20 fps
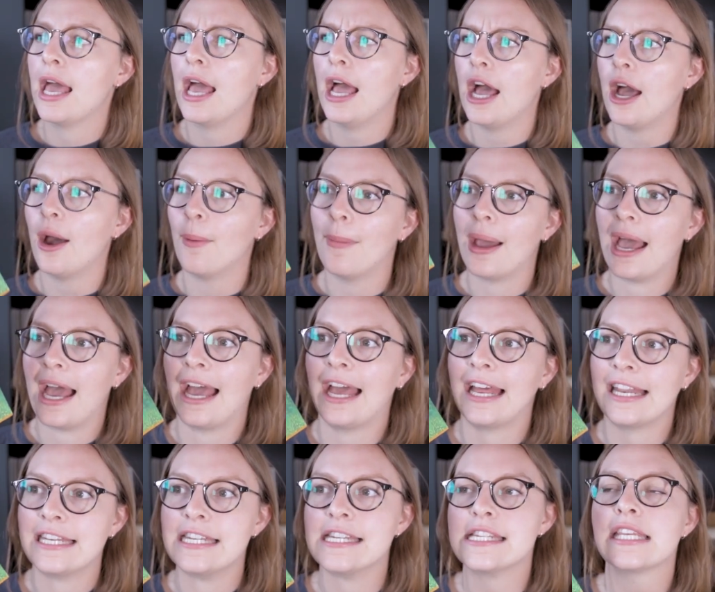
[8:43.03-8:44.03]

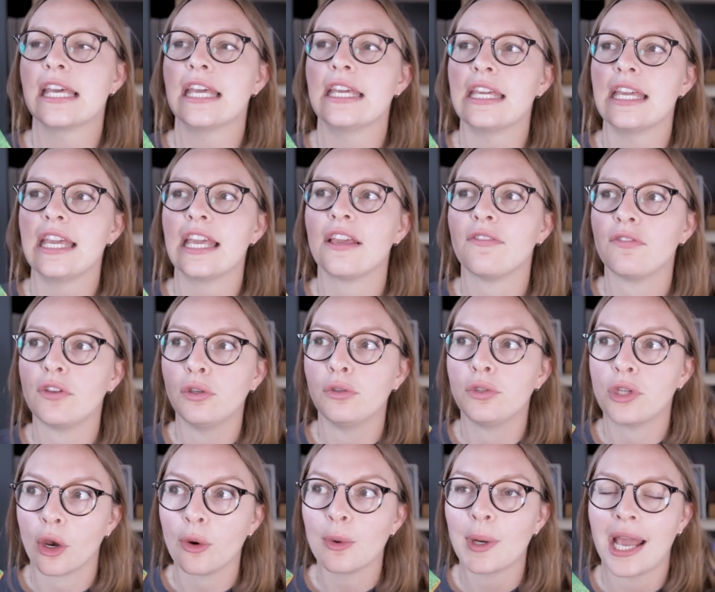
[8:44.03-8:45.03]
And if you
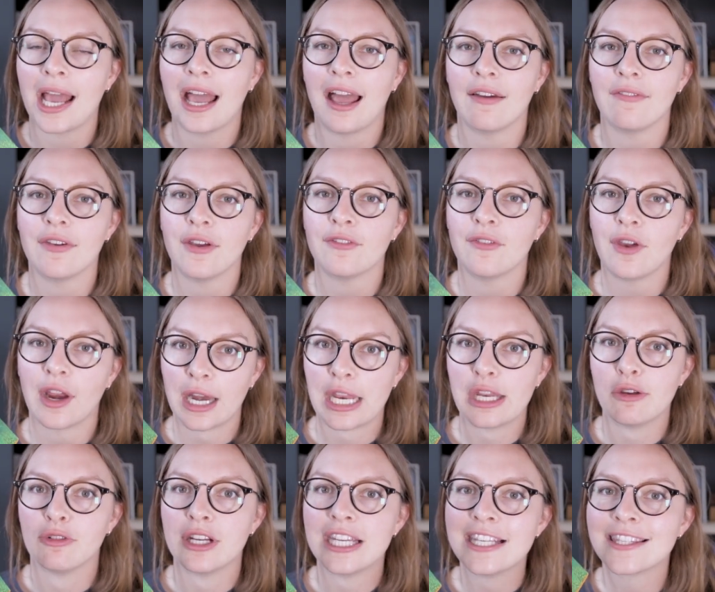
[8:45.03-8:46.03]
don't have a very
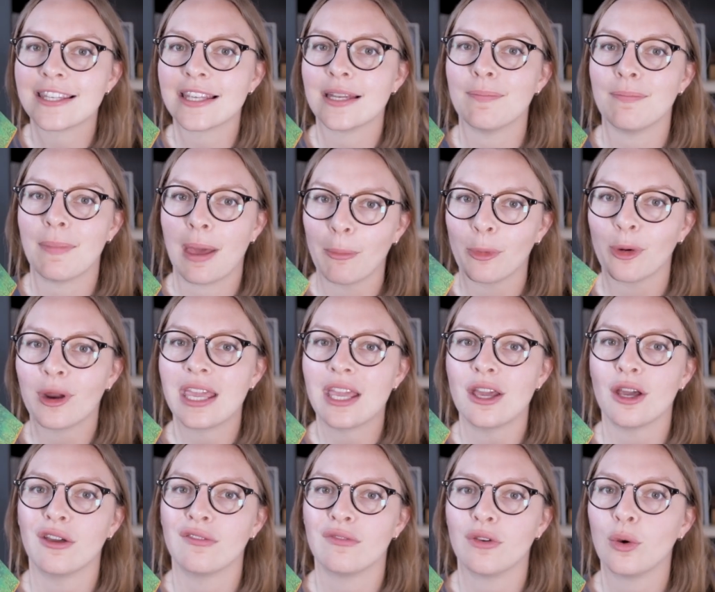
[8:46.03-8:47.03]
recent memory
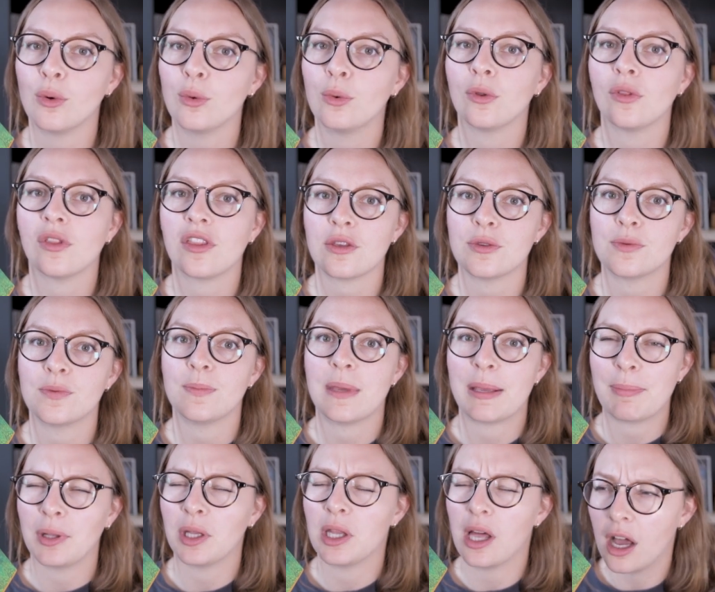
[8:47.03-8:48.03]
of who all these
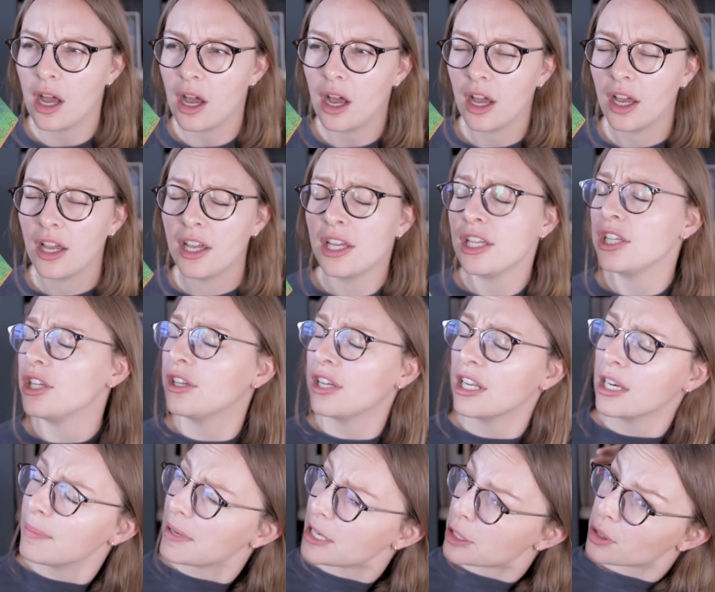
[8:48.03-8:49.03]
people are, you're
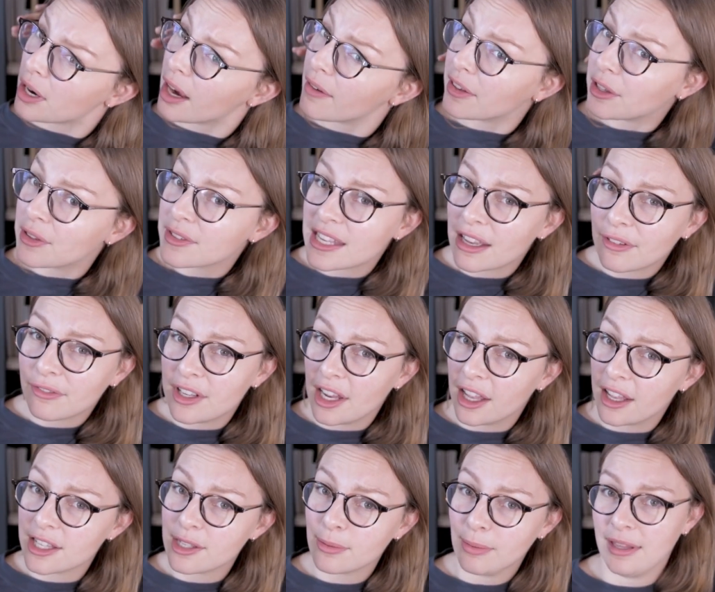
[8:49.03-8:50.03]
going to be driving yourself
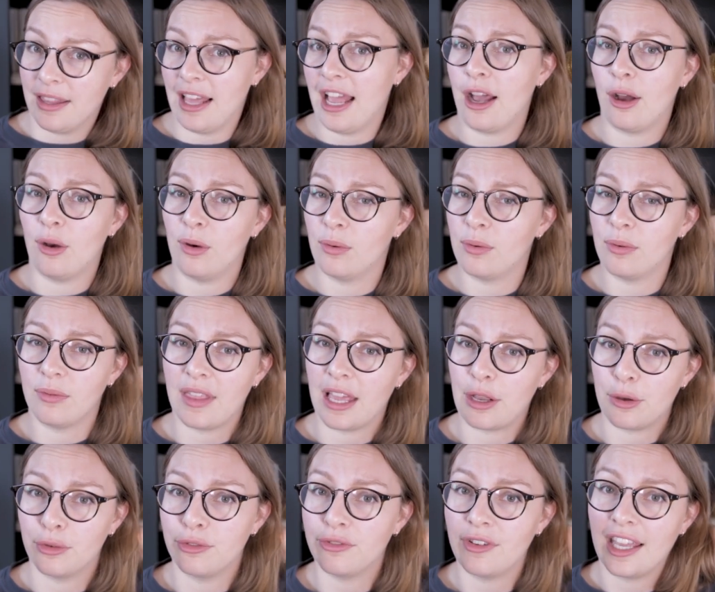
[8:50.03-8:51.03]
nuts with how they
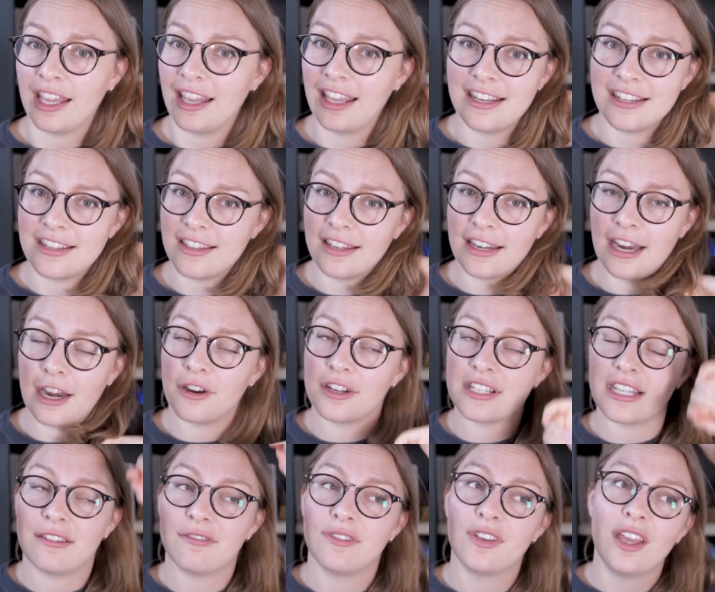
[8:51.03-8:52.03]
all fit into the
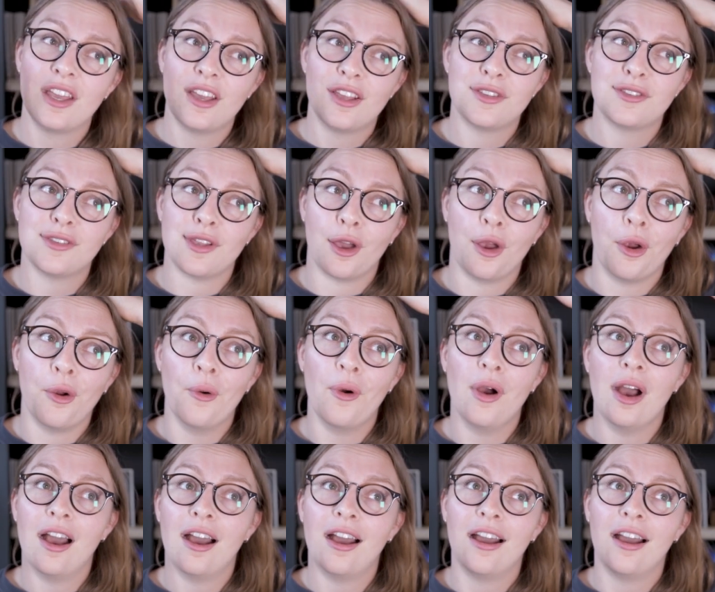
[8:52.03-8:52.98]
narrative. So